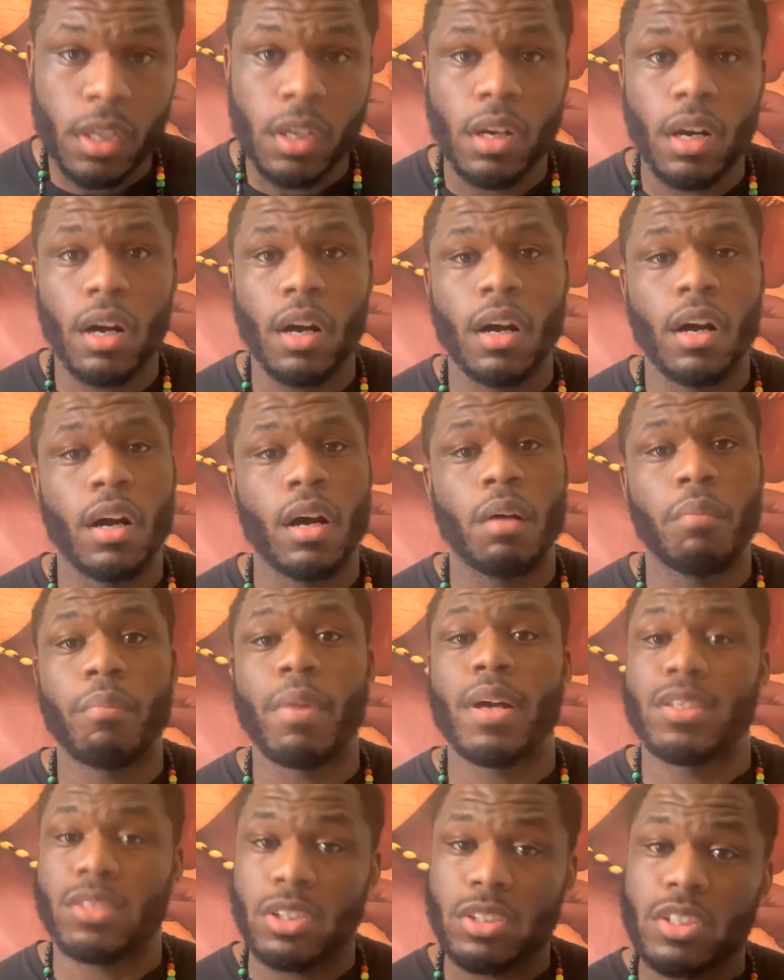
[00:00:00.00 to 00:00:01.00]
My
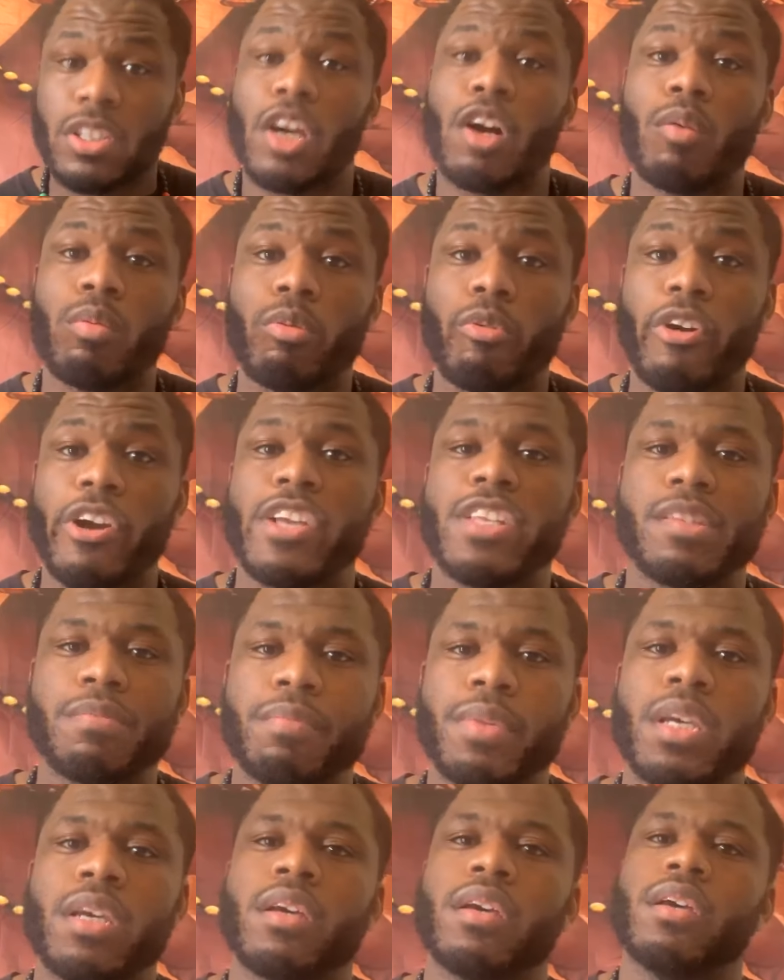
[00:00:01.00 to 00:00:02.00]
sister helped raise
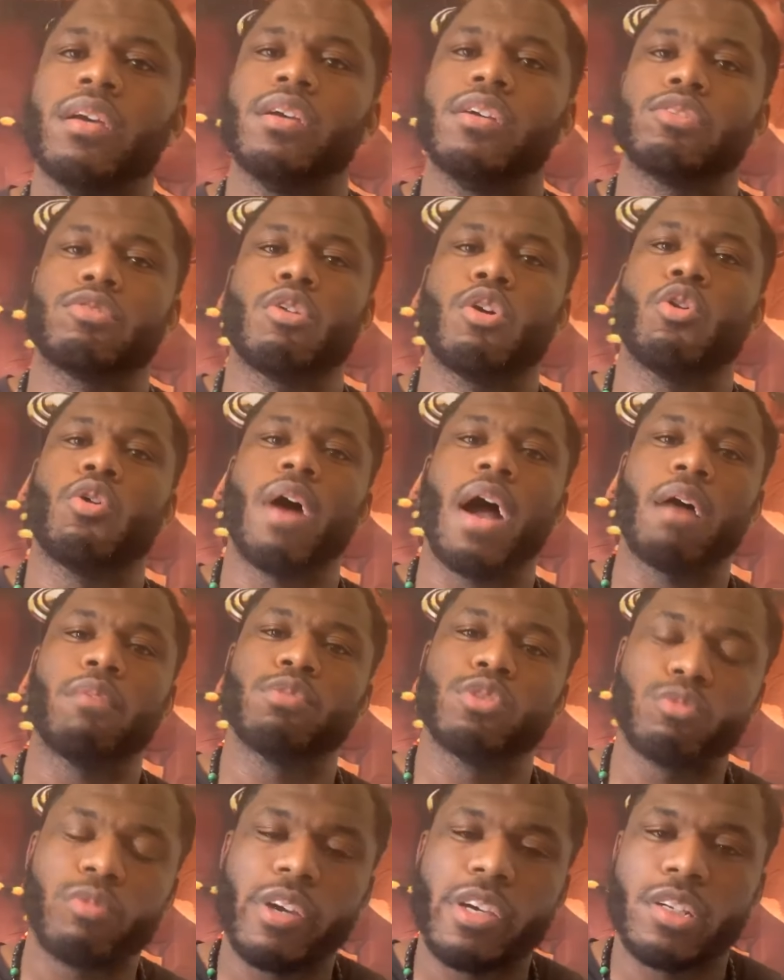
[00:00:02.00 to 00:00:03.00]
me. So I was
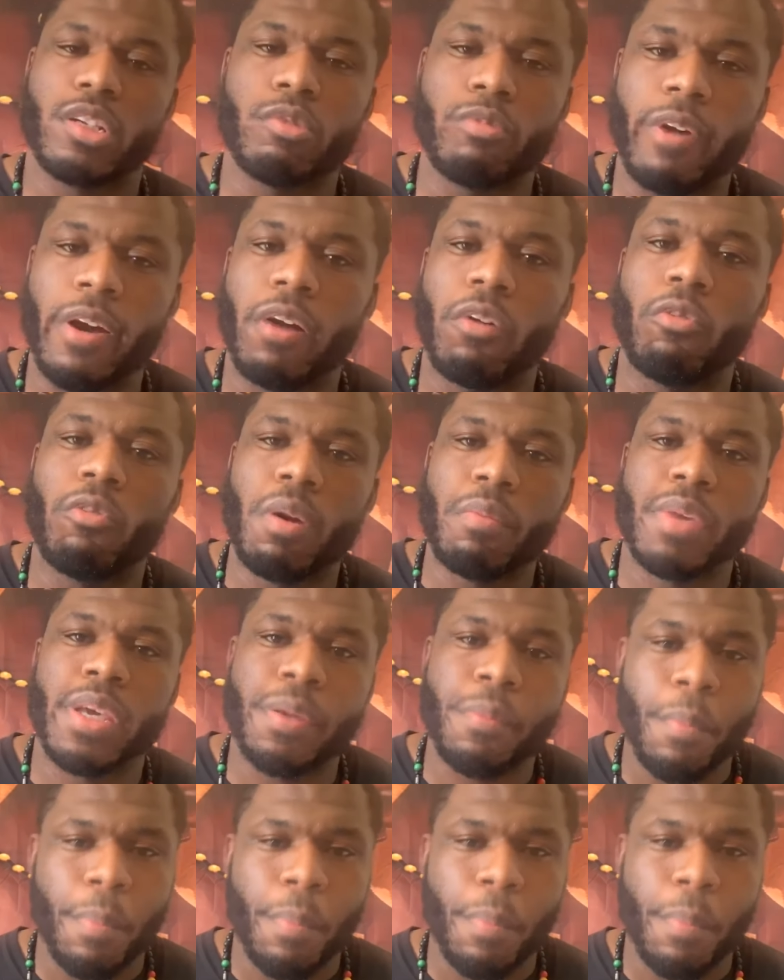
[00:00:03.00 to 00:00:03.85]
raised around women,